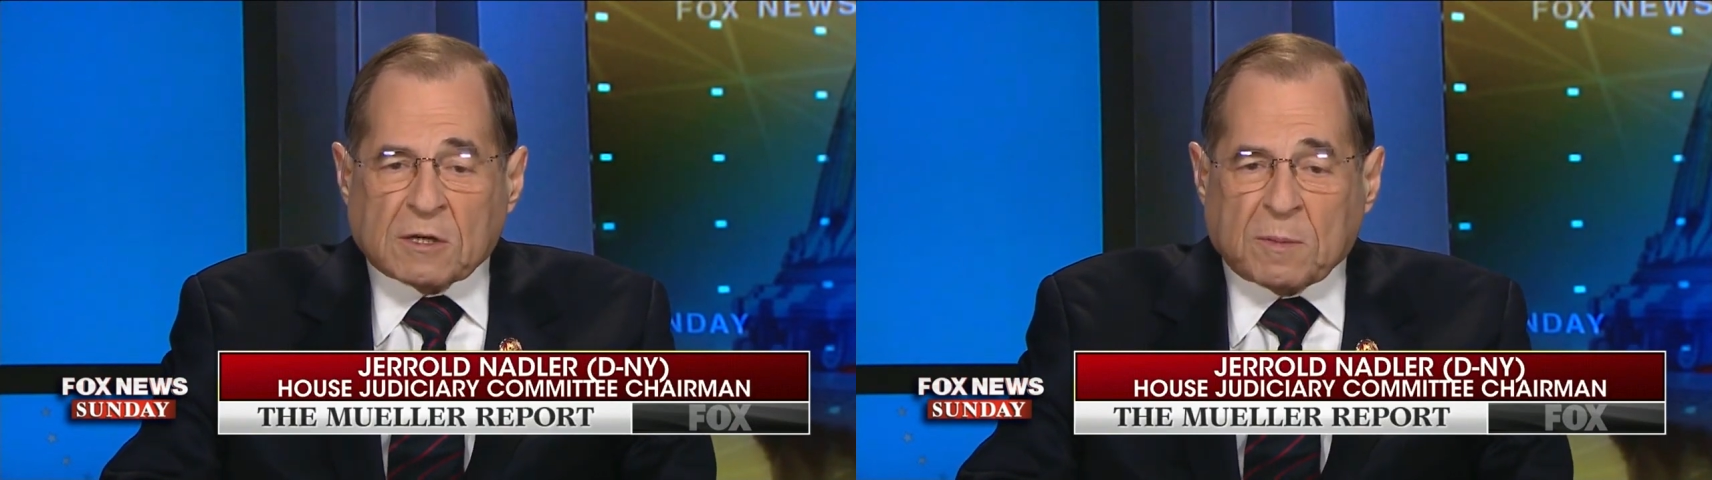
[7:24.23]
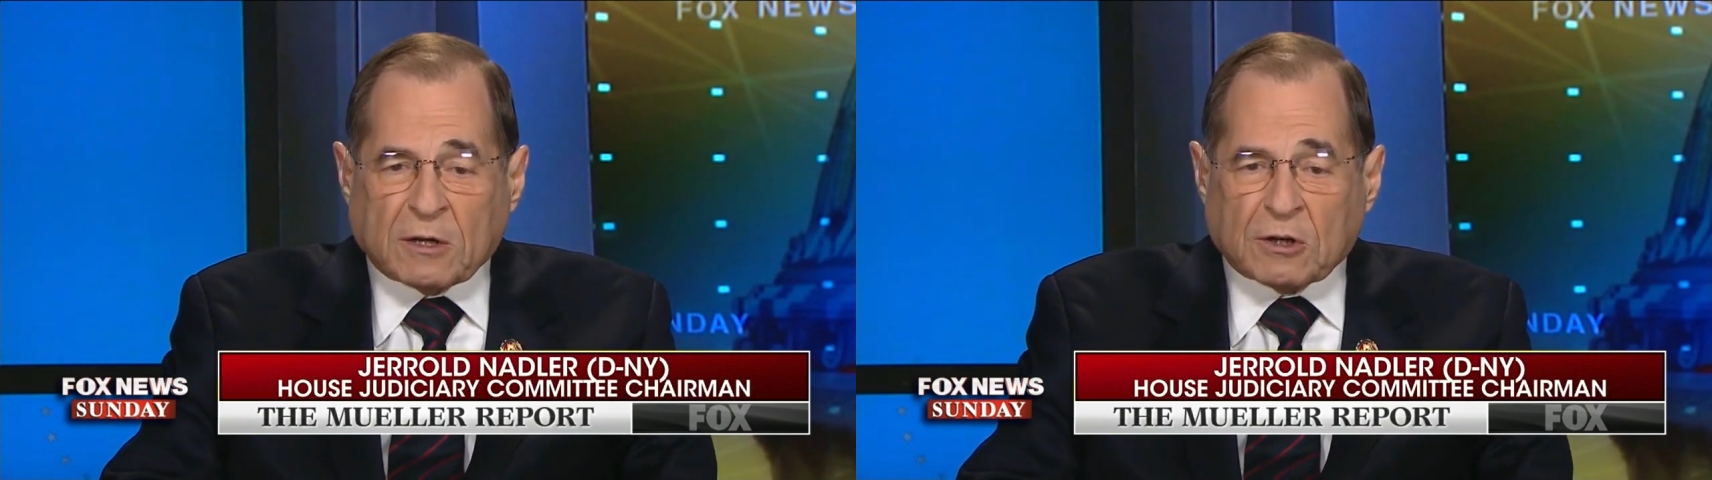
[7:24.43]

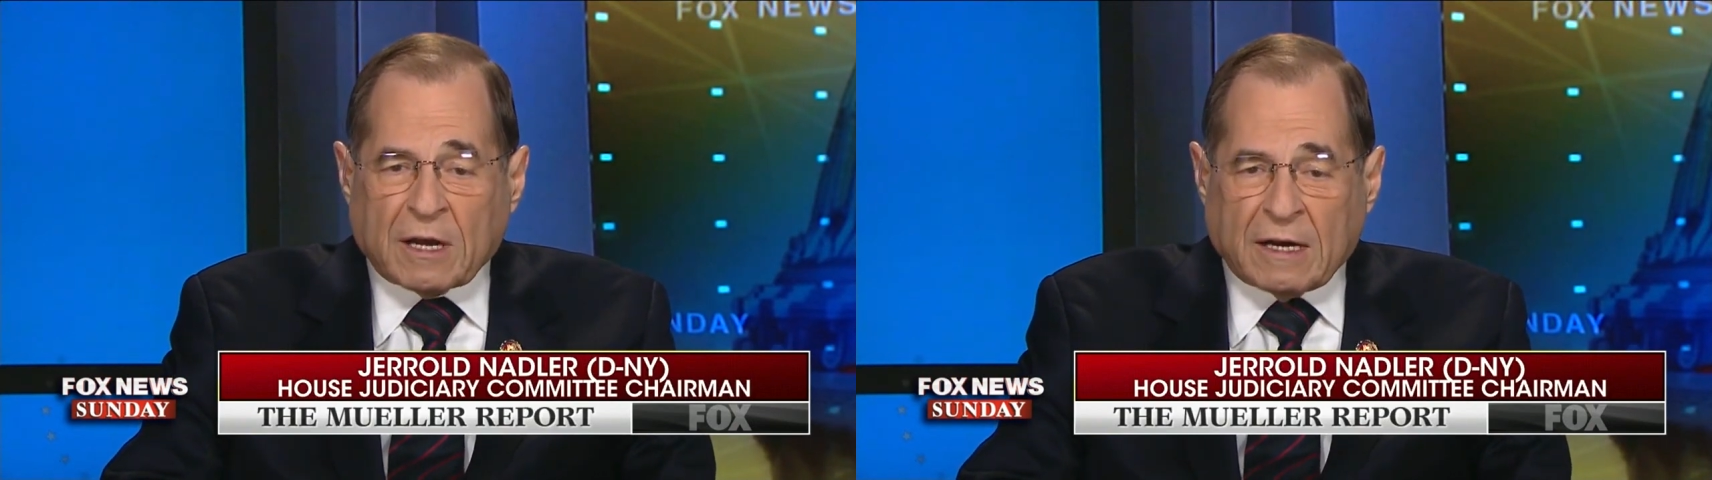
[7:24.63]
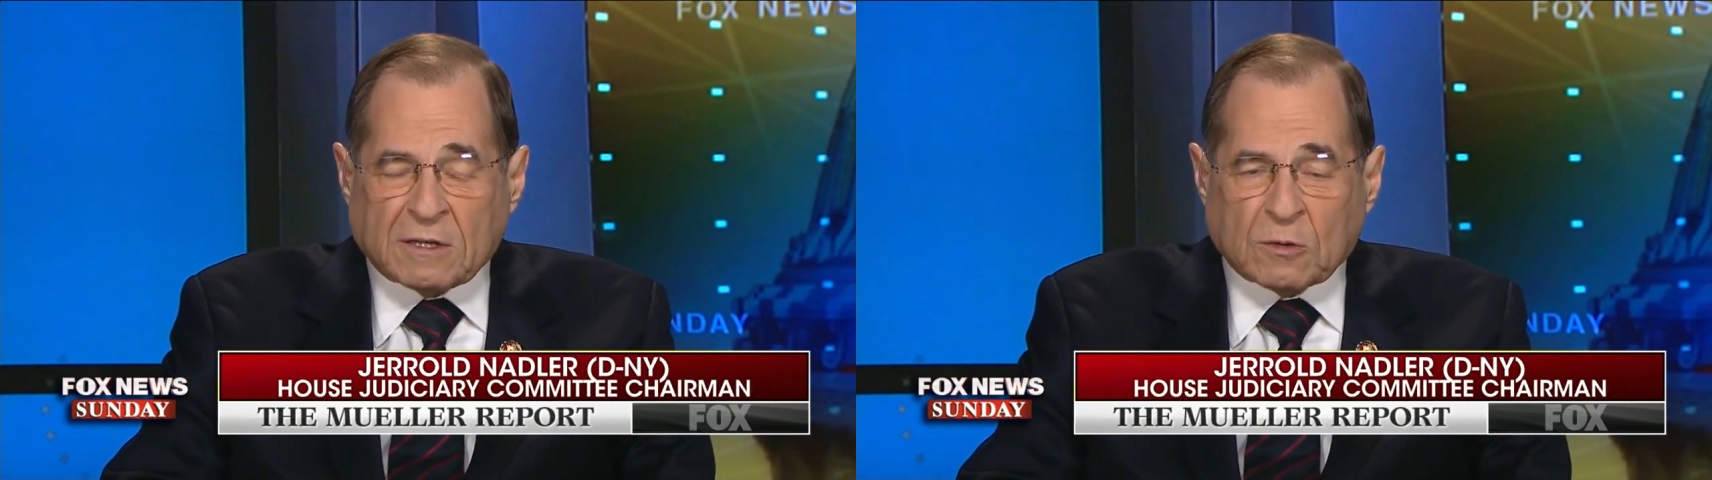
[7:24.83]
The
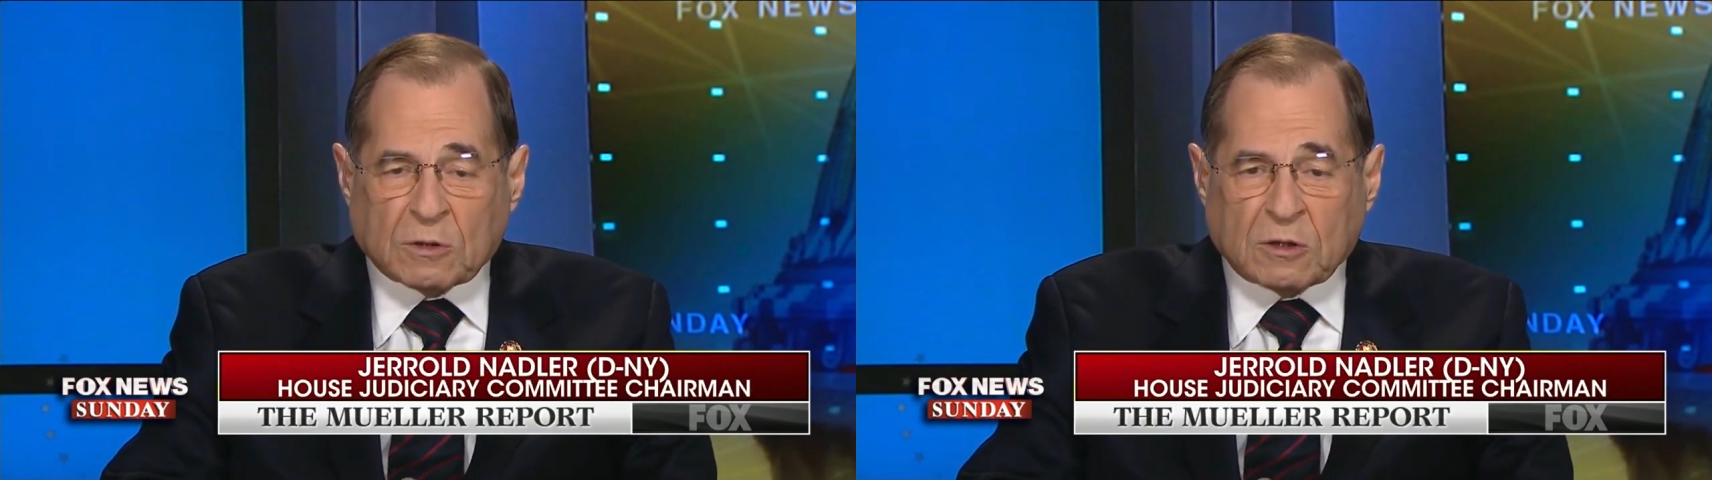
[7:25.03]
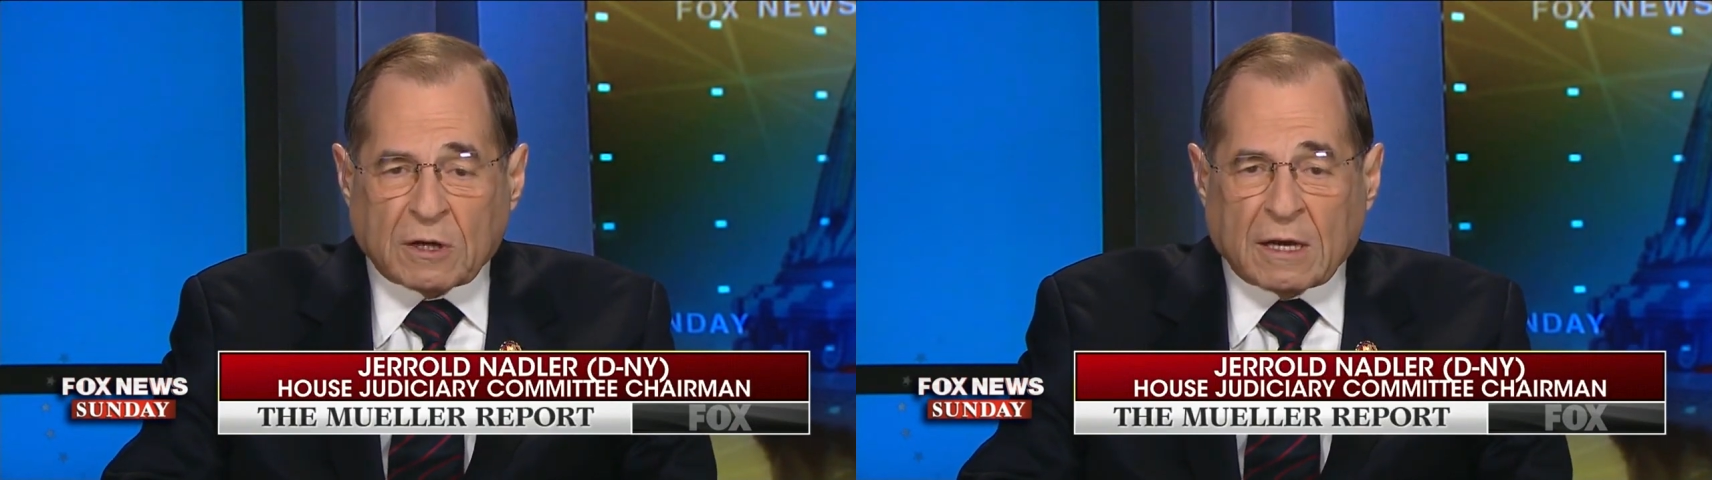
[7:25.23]
special
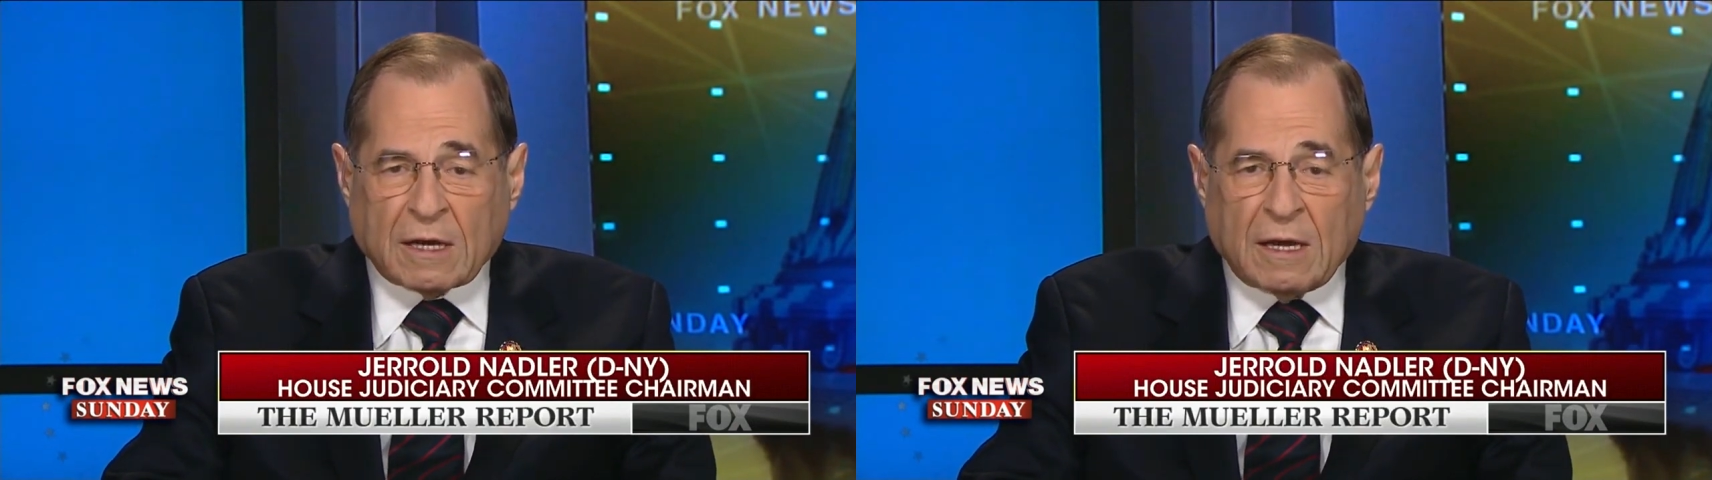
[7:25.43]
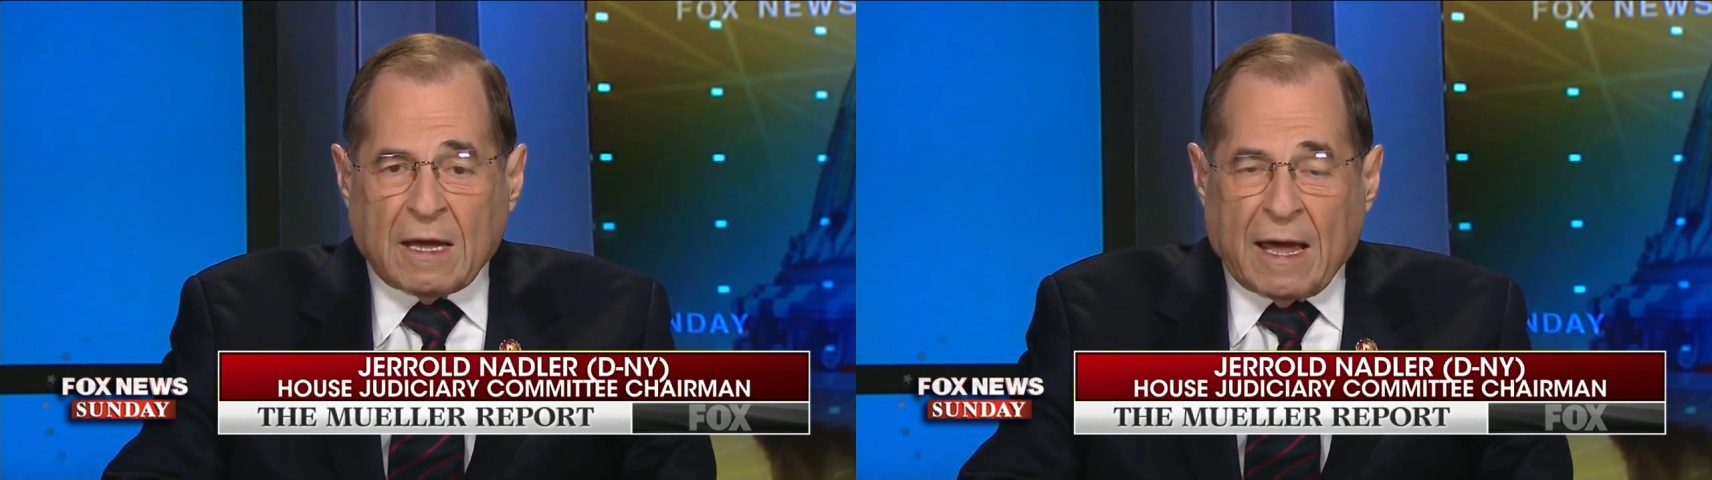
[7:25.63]
counsel is
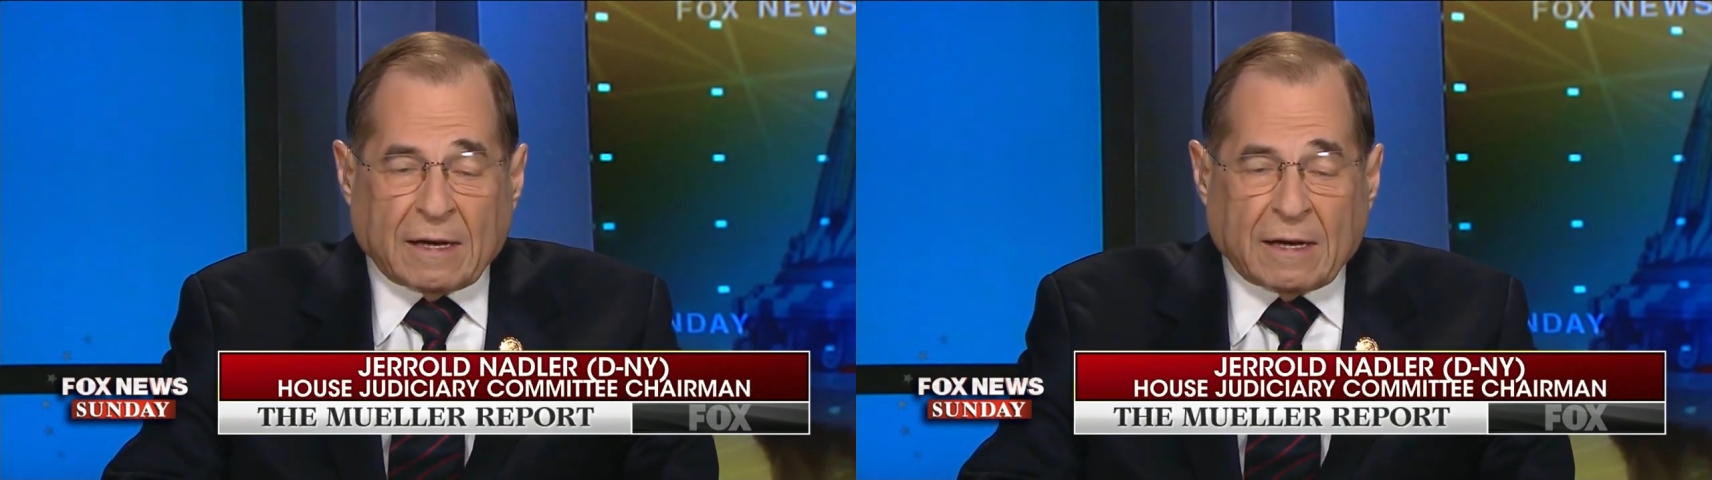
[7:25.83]
looking